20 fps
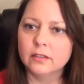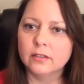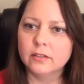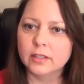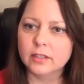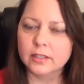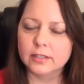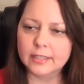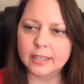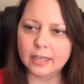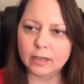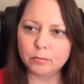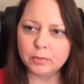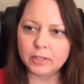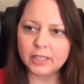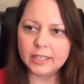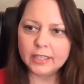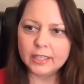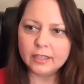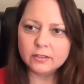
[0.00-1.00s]
that's
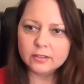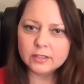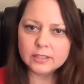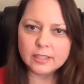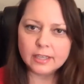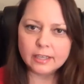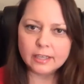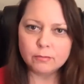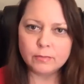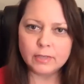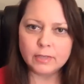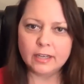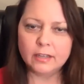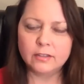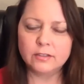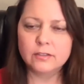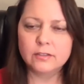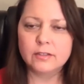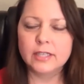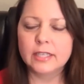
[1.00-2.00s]
happening outside my
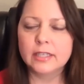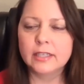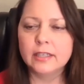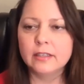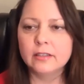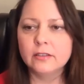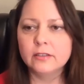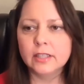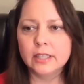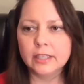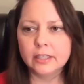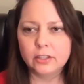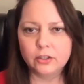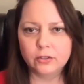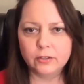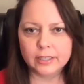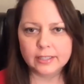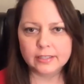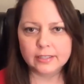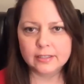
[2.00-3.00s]
house right now. Can you
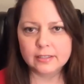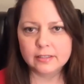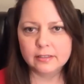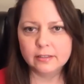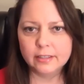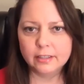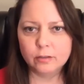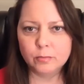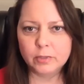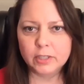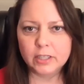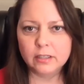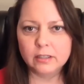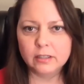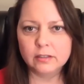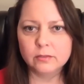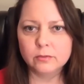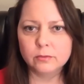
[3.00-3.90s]
guys still hear me?